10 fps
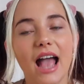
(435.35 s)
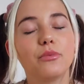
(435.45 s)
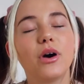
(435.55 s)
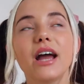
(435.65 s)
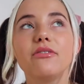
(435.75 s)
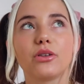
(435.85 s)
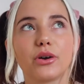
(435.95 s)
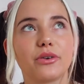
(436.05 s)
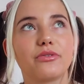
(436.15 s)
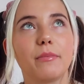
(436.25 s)
and what I've
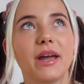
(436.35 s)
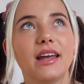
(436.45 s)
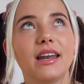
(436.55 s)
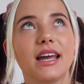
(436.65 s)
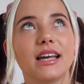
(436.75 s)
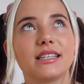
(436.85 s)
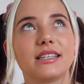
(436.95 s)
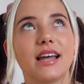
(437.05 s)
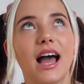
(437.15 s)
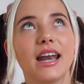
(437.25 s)
learned from it
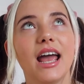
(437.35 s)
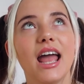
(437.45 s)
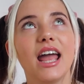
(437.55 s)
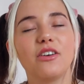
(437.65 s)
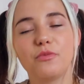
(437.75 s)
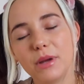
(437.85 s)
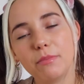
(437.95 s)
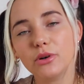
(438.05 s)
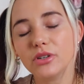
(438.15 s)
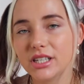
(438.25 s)
is that if
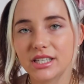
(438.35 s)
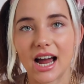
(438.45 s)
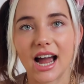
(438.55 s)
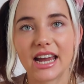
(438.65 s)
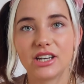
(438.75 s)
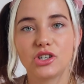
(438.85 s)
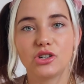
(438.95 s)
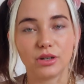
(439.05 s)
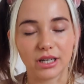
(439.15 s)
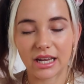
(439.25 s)
people decide
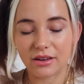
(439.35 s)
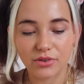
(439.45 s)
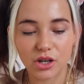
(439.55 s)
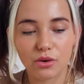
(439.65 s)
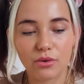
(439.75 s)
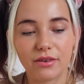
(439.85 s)
to leave you,